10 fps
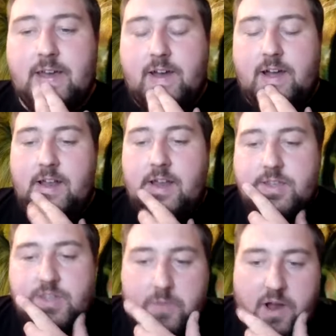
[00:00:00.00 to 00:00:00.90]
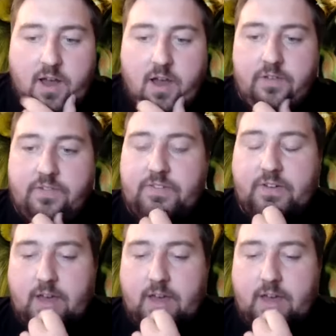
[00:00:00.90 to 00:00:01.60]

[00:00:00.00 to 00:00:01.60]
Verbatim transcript: Highlights of my life.